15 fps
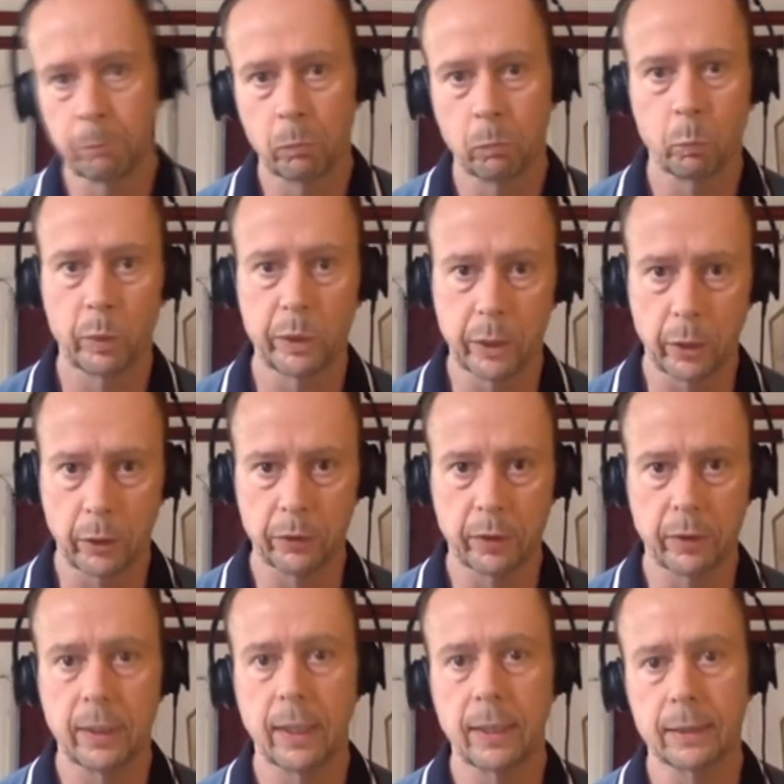We know that
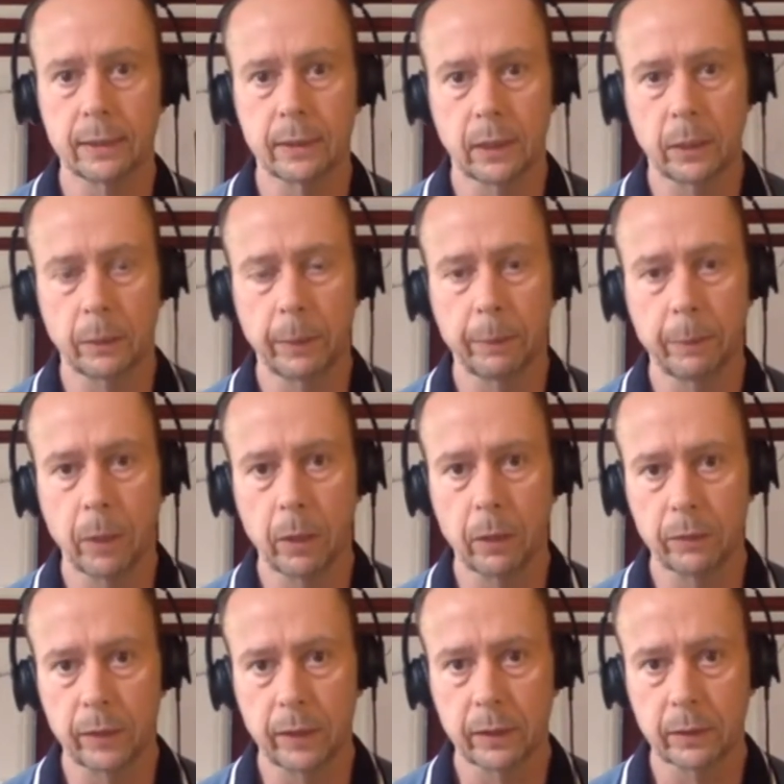that isn't going to be
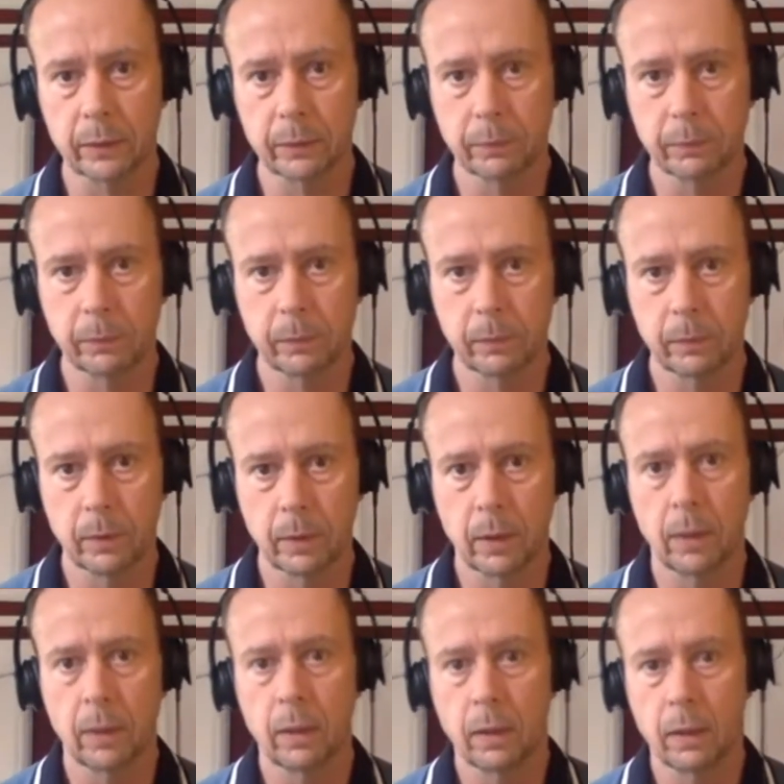perfect.
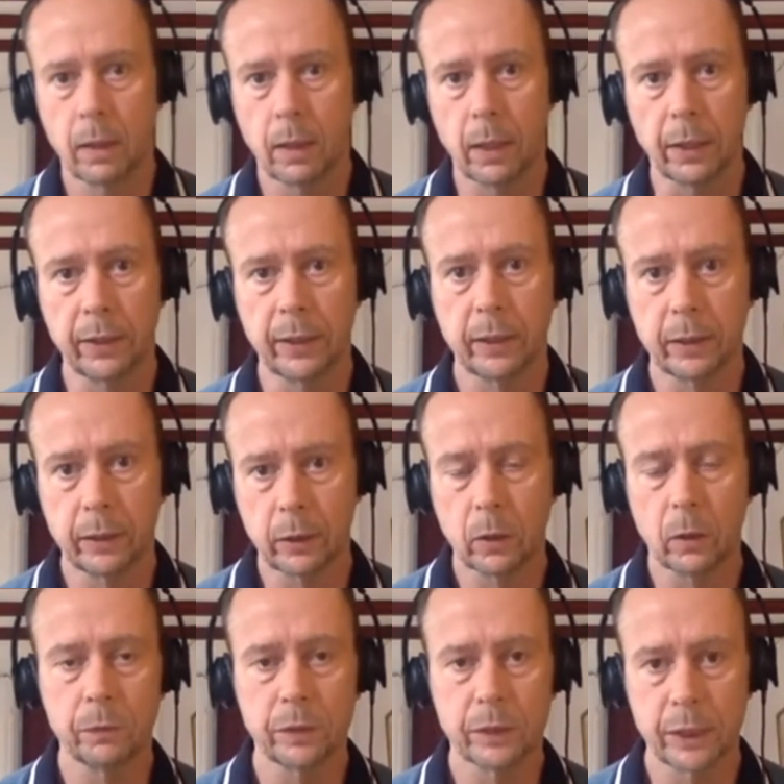And I think in the
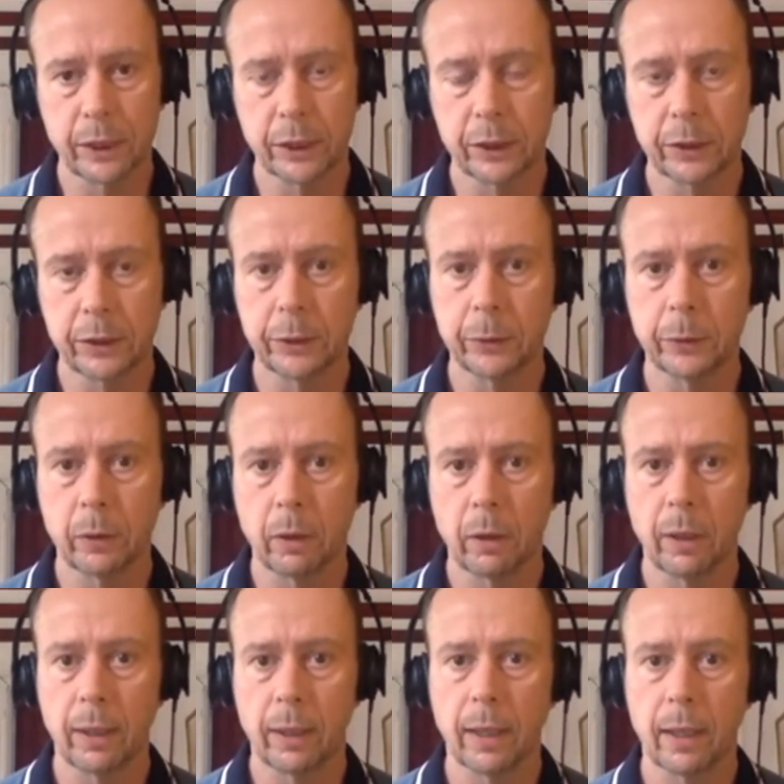conversation that you and
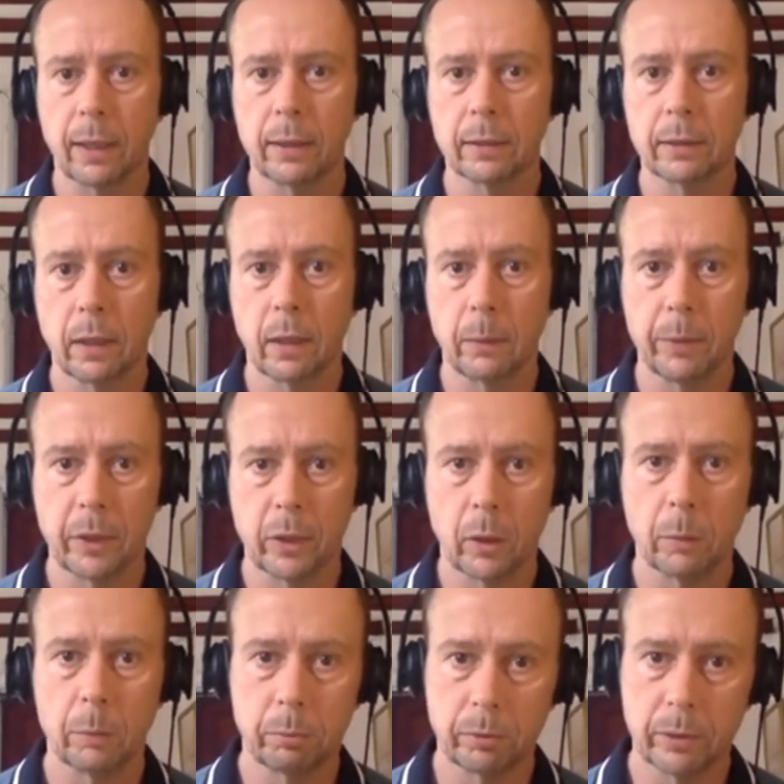I had in
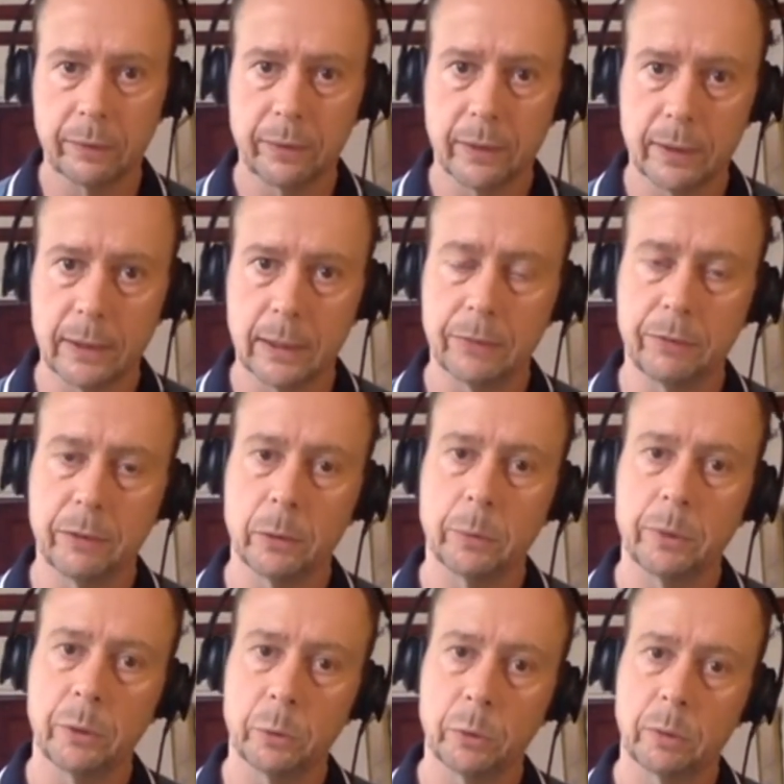our previous interview,
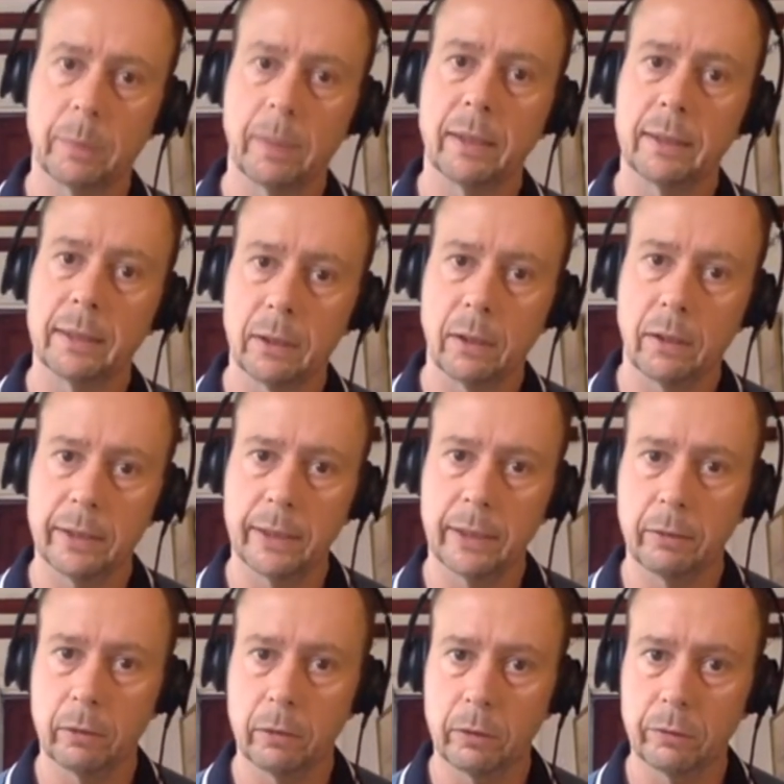we talked about this
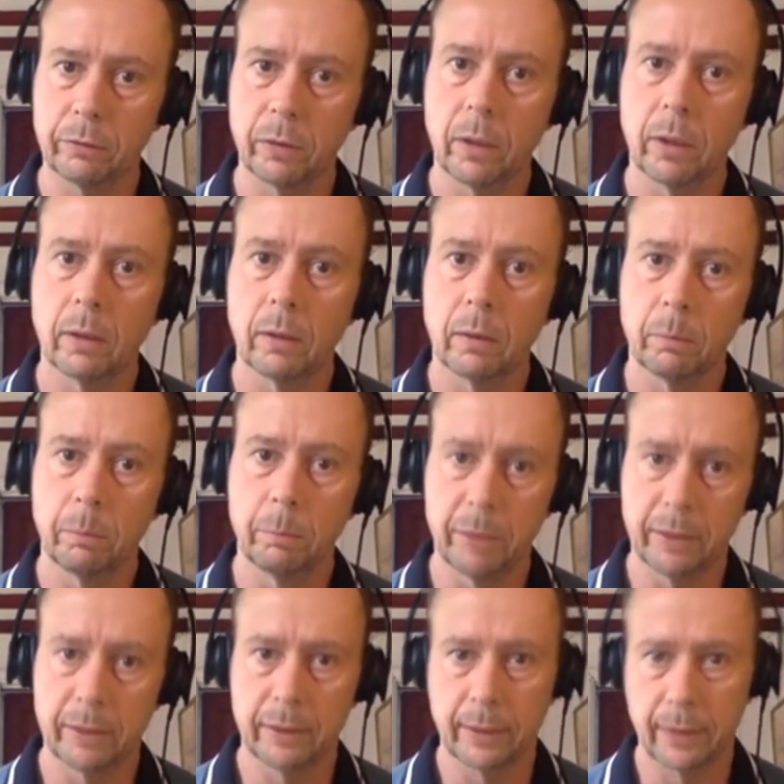idea of
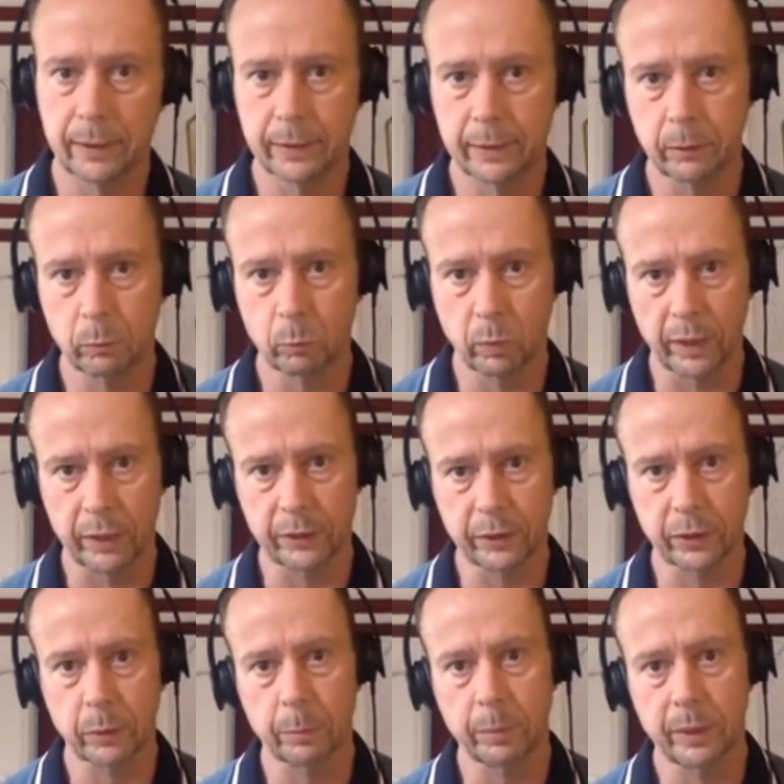mitigating
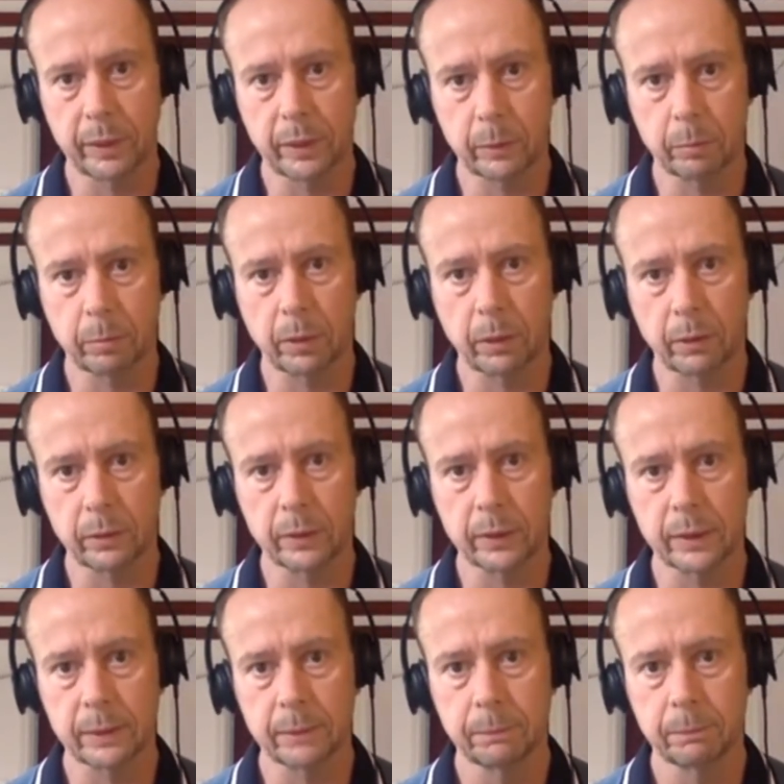risk being the priority.